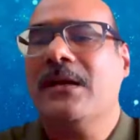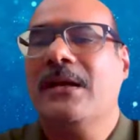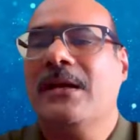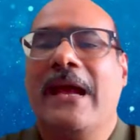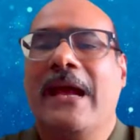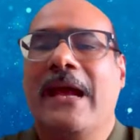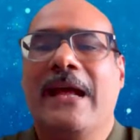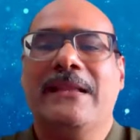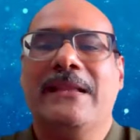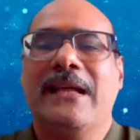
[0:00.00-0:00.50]

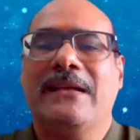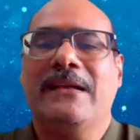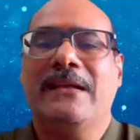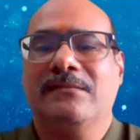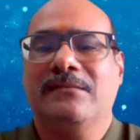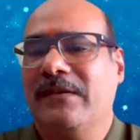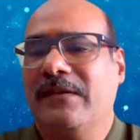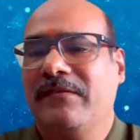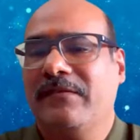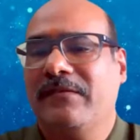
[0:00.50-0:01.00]
And then,
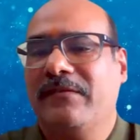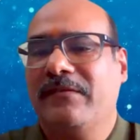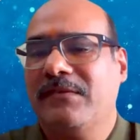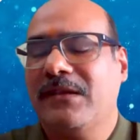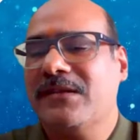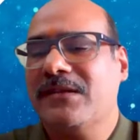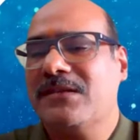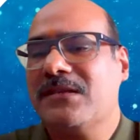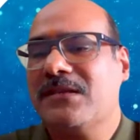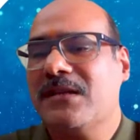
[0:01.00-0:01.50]
if the
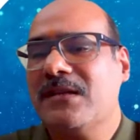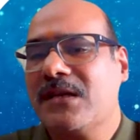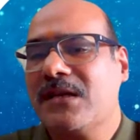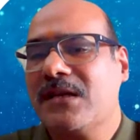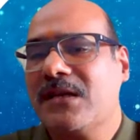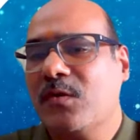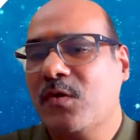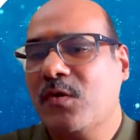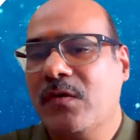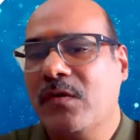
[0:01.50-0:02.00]
results are
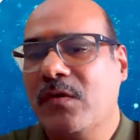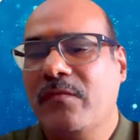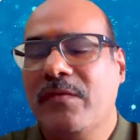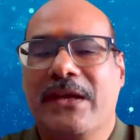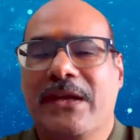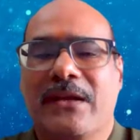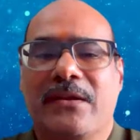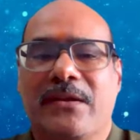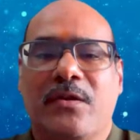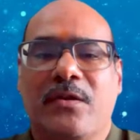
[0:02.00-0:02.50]
good, we
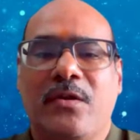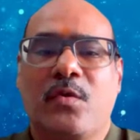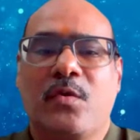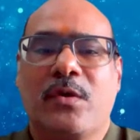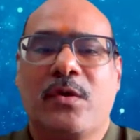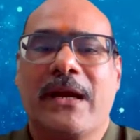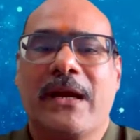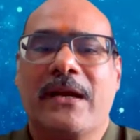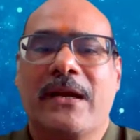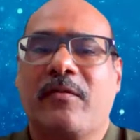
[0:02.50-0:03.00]
can look
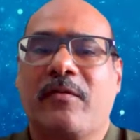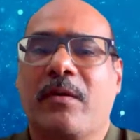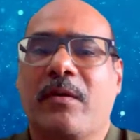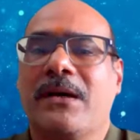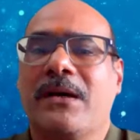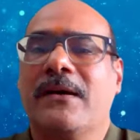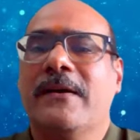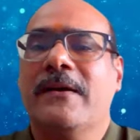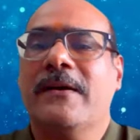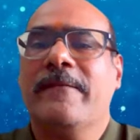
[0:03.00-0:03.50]
at from a
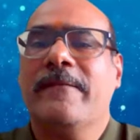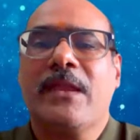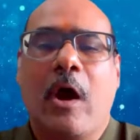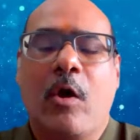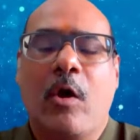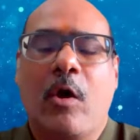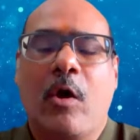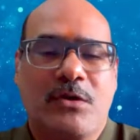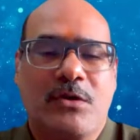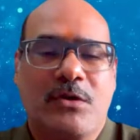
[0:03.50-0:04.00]

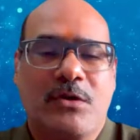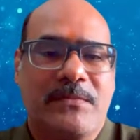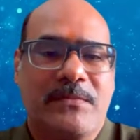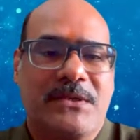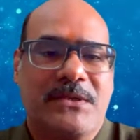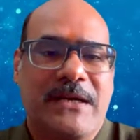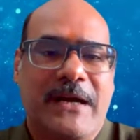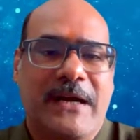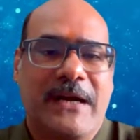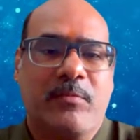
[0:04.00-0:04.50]
outcome
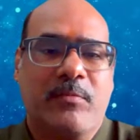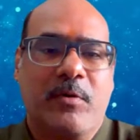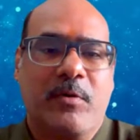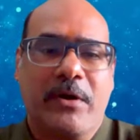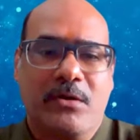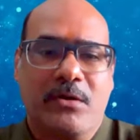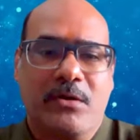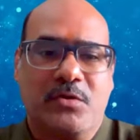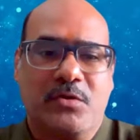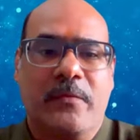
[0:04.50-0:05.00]
standpoint
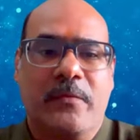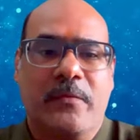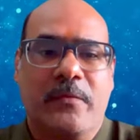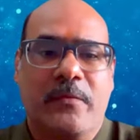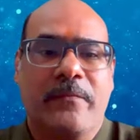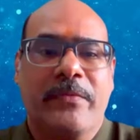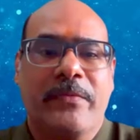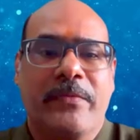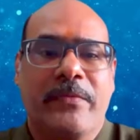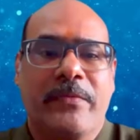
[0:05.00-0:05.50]
also.
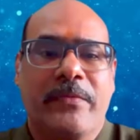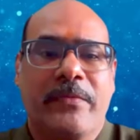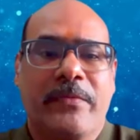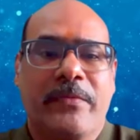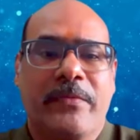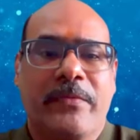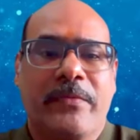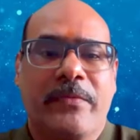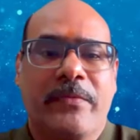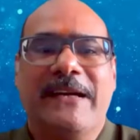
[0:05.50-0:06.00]
And then
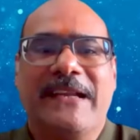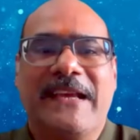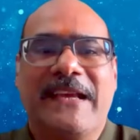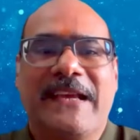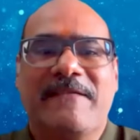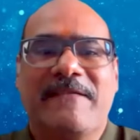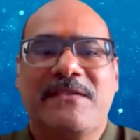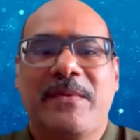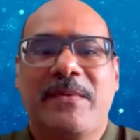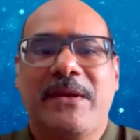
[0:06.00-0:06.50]
it
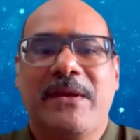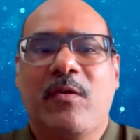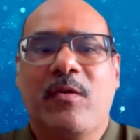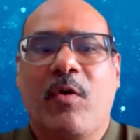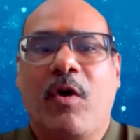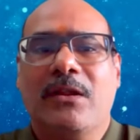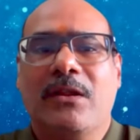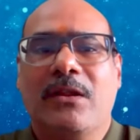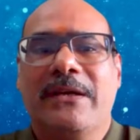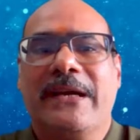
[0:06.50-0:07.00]
gives me
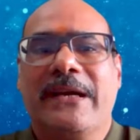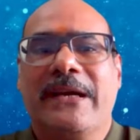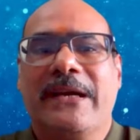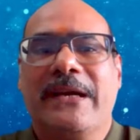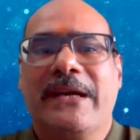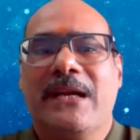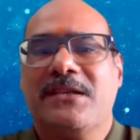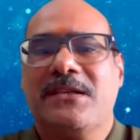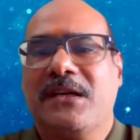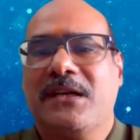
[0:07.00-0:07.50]
all the
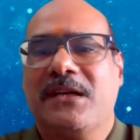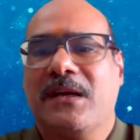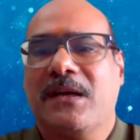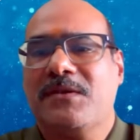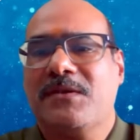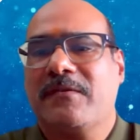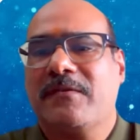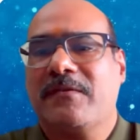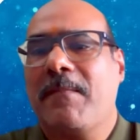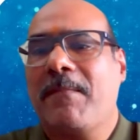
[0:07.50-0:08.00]
details in terms
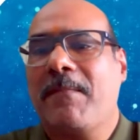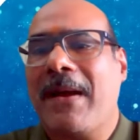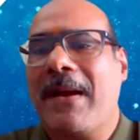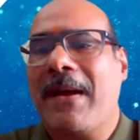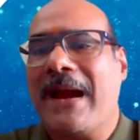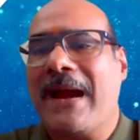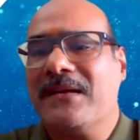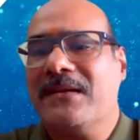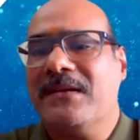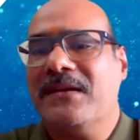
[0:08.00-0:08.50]
of the
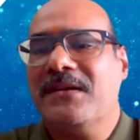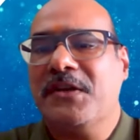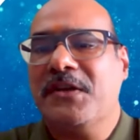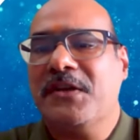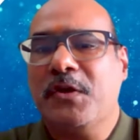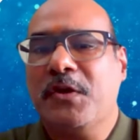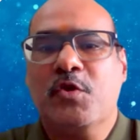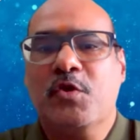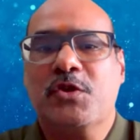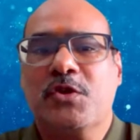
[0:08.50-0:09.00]
patterns,
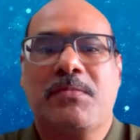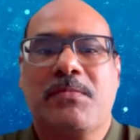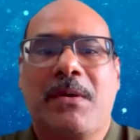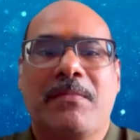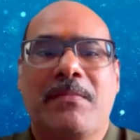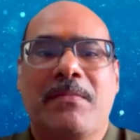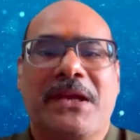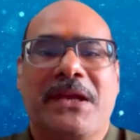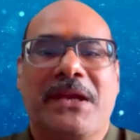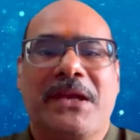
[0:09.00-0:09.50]
news,
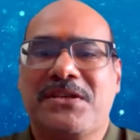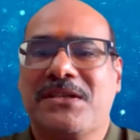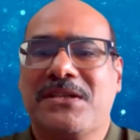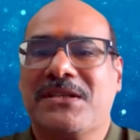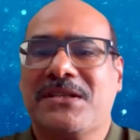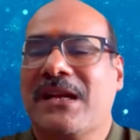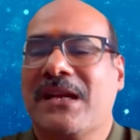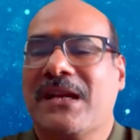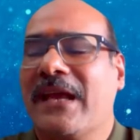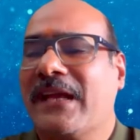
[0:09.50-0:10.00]
publications,
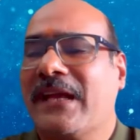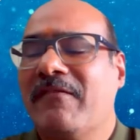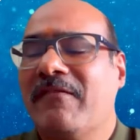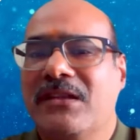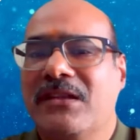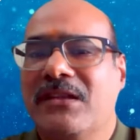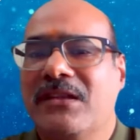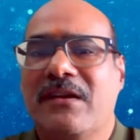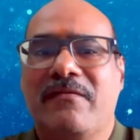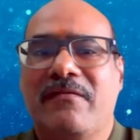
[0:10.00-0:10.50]
and I can
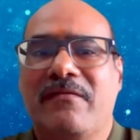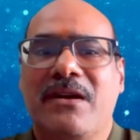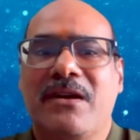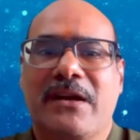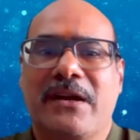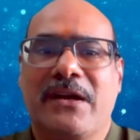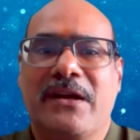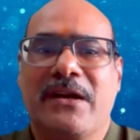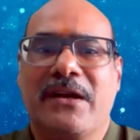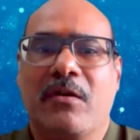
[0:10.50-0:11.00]
further
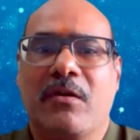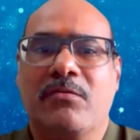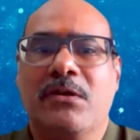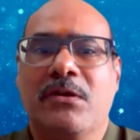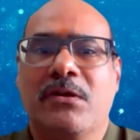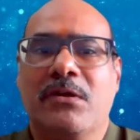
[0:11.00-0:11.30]
filter it down.